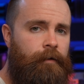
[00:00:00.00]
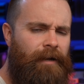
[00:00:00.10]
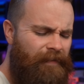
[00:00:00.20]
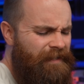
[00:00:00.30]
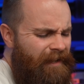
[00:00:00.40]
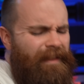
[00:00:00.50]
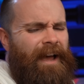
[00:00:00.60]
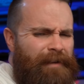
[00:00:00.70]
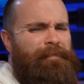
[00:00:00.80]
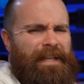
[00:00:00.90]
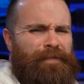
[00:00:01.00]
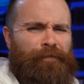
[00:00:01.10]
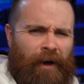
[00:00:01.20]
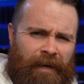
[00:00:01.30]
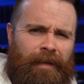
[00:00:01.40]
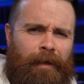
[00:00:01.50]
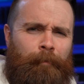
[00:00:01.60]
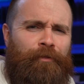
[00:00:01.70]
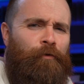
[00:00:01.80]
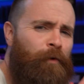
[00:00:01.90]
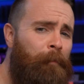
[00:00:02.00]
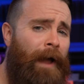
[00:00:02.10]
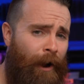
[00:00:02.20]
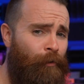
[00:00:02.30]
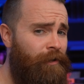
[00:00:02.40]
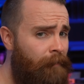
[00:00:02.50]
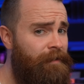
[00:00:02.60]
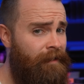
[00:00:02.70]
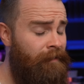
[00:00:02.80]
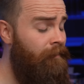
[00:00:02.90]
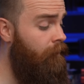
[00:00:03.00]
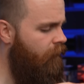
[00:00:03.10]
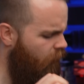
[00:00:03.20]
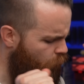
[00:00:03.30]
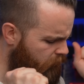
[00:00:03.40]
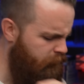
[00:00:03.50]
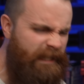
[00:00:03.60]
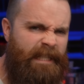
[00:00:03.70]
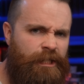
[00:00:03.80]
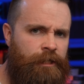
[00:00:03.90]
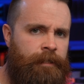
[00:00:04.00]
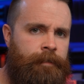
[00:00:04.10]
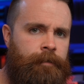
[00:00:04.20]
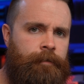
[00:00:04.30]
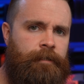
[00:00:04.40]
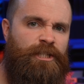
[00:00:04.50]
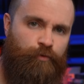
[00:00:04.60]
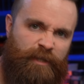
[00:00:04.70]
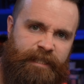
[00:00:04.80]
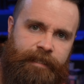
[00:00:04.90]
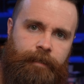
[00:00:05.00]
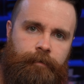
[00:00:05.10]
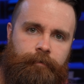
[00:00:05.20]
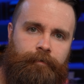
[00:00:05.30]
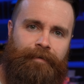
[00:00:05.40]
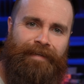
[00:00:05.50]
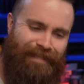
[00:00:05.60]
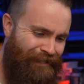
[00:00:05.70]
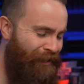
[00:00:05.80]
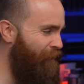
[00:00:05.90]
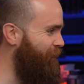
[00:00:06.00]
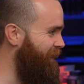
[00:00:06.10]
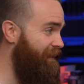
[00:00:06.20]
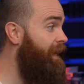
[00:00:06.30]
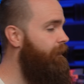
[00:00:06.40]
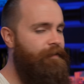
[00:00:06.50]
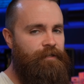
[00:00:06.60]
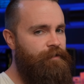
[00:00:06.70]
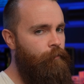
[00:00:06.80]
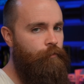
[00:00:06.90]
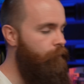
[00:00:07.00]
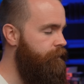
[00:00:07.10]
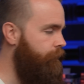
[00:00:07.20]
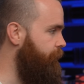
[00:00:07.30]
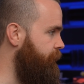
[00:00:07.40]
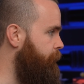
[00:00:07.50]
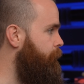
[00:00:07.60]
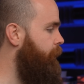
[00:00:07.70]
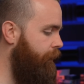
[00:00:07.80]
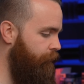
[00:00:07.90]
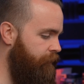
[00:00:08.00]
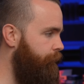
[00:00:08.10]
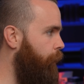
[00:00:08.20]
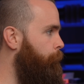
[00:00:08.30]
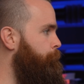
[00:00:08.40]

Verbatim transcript: the C L I, it's fun, but the real power comes in with Python. You ready? Let's do this. This is so cool, seriously. Anyways, here we go.